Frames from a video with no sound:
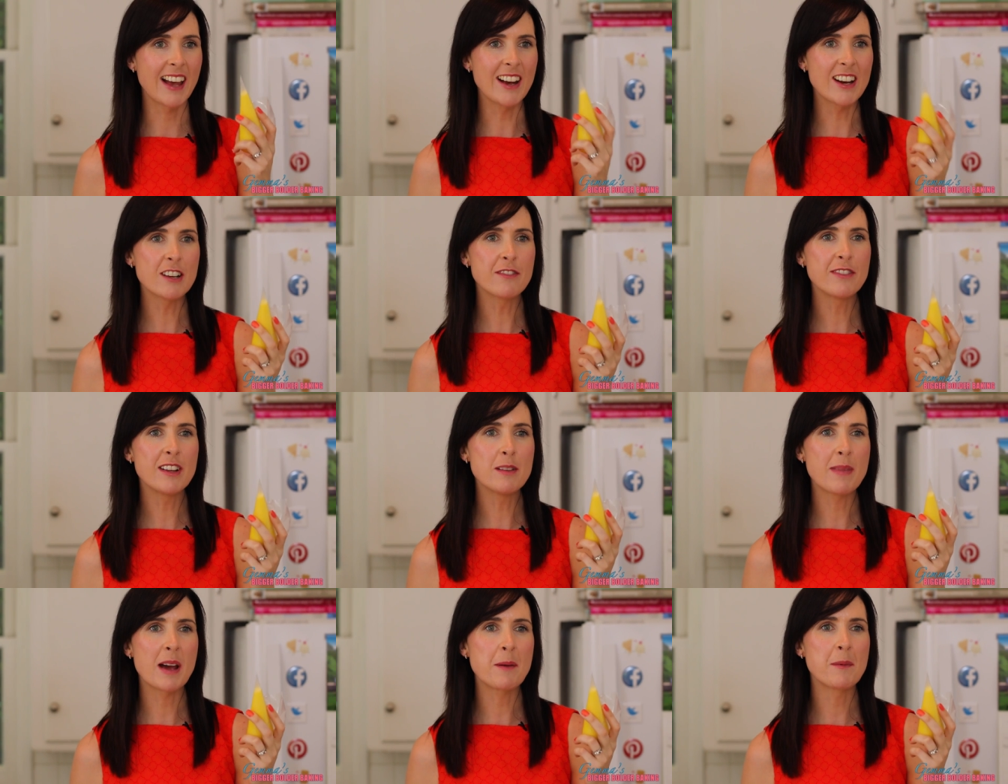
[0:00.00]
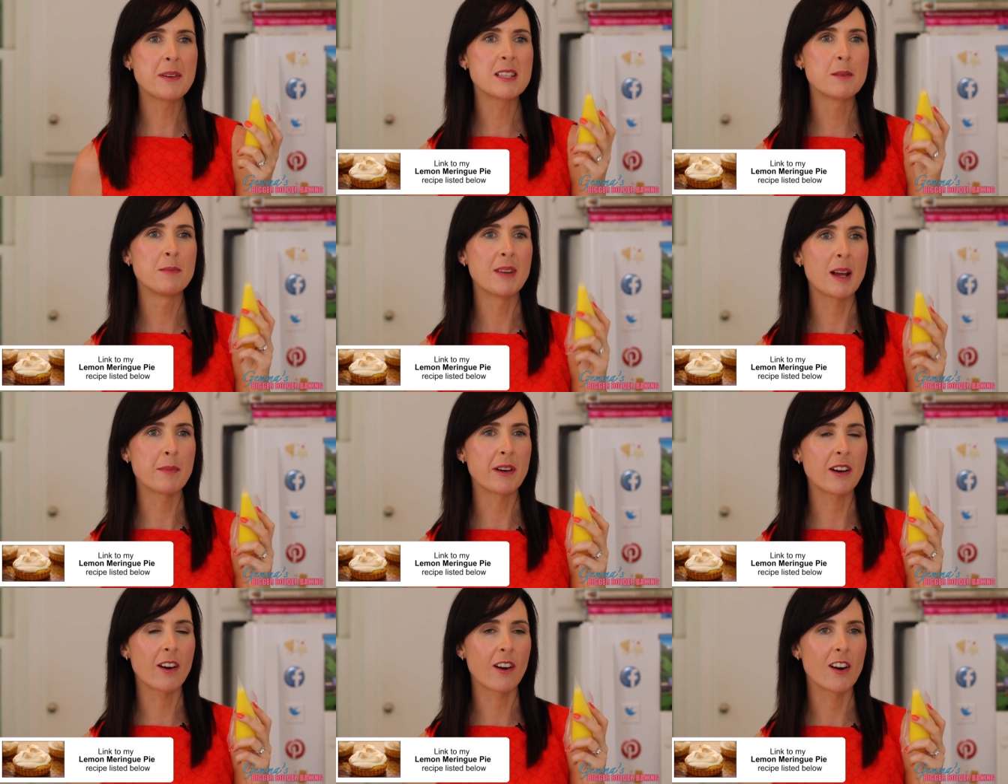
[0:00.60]
I'm going to fill mine with some
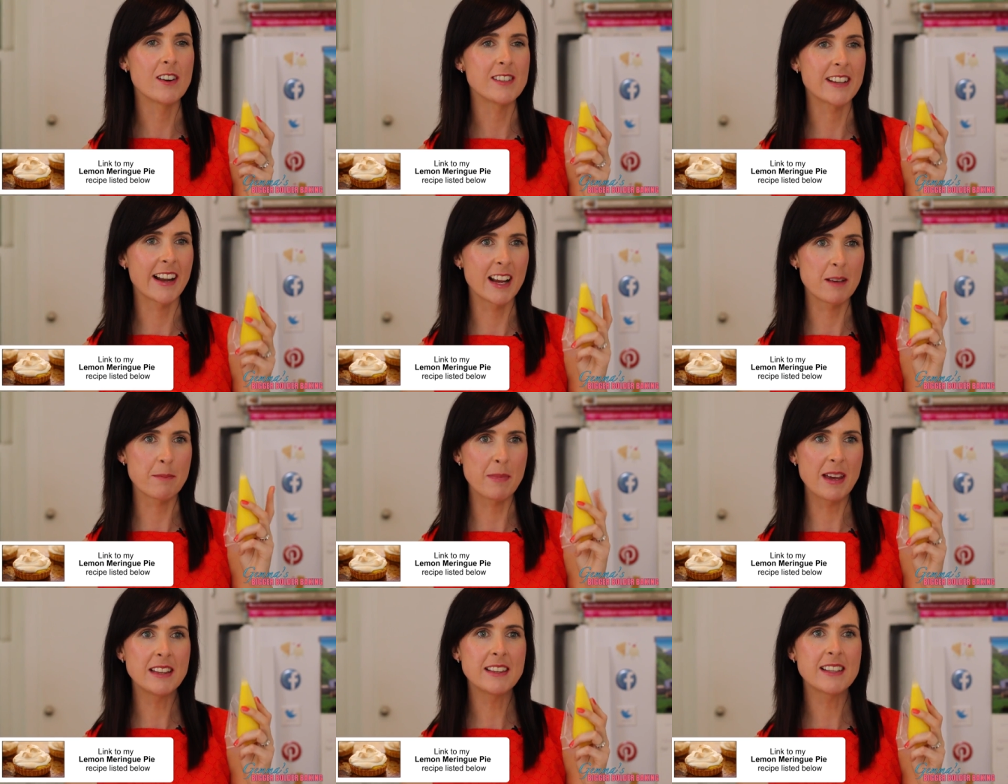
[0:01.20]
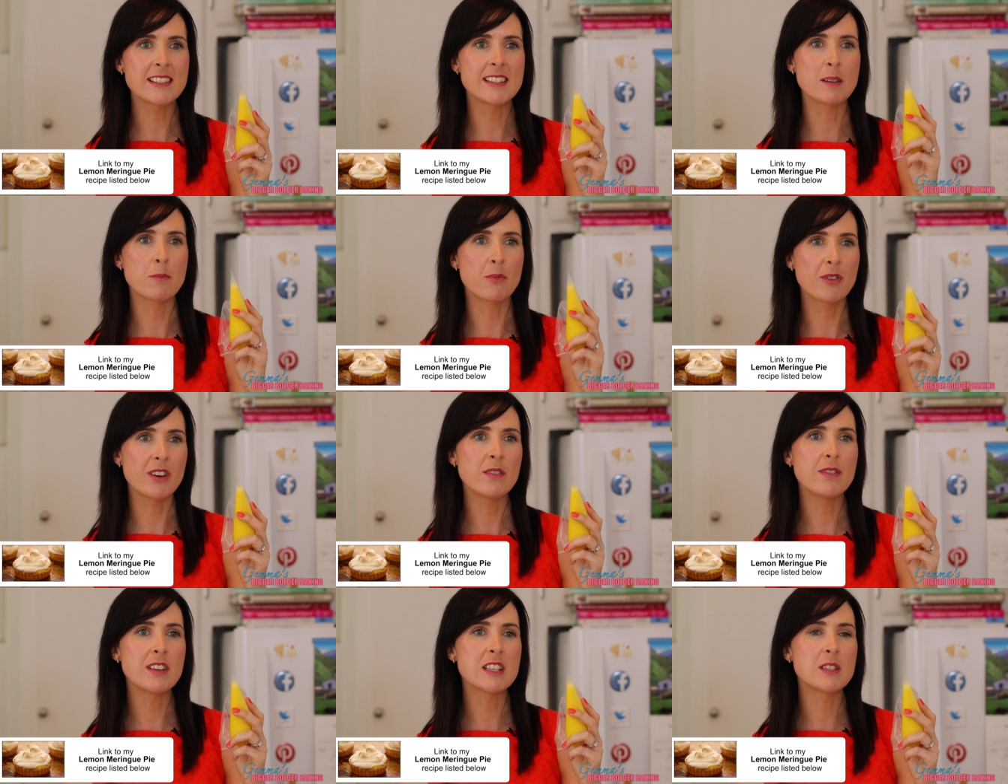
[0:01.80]
lemon curd, and I made this in a
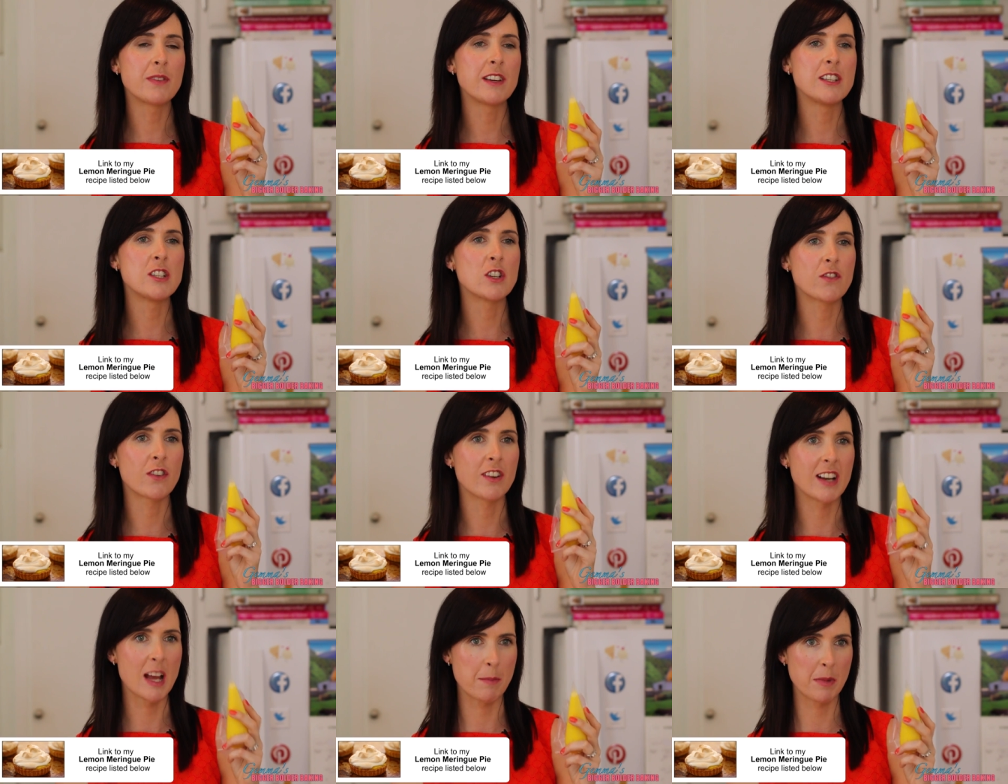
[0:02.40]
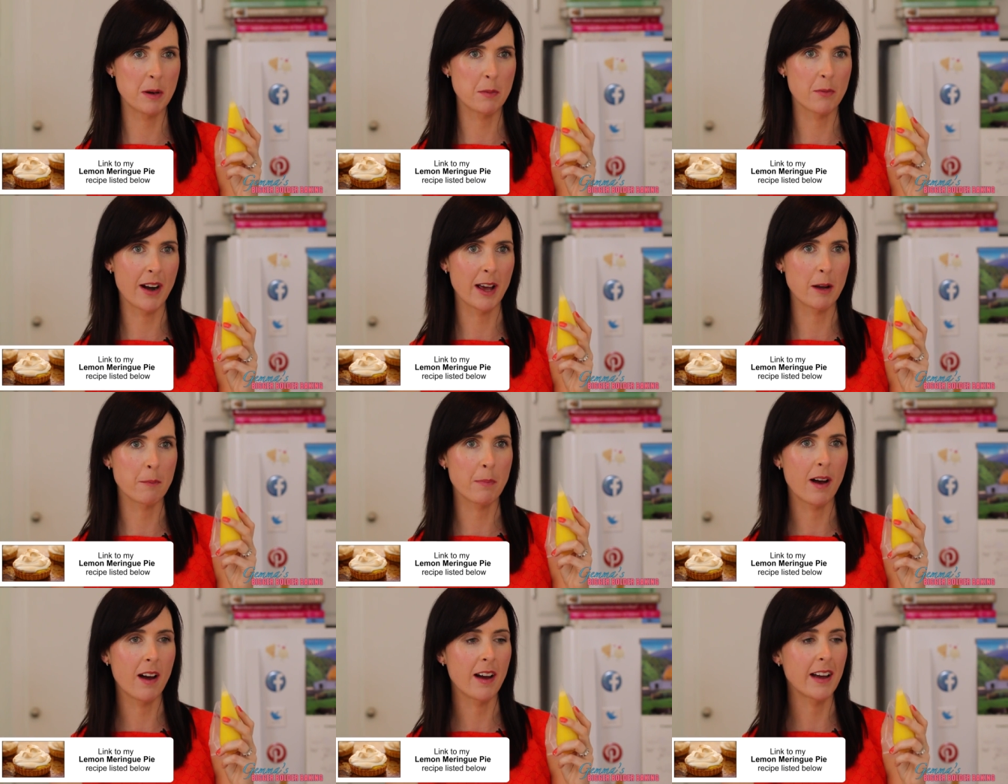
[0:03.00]
previous video for lemon
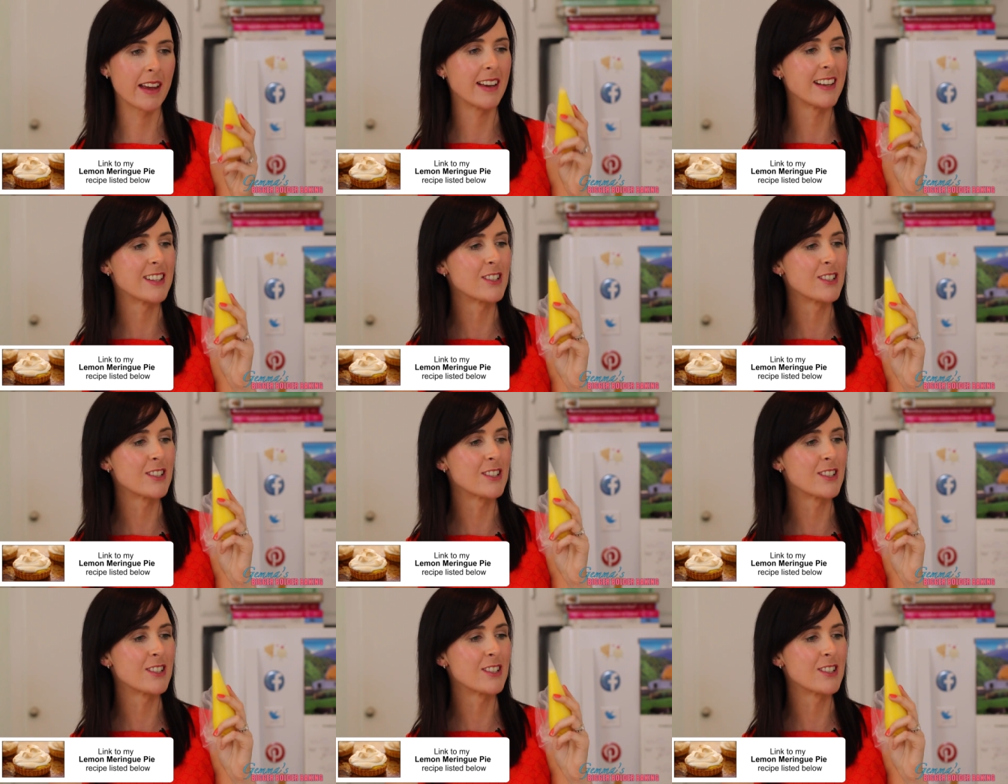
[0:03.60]
meringue pie.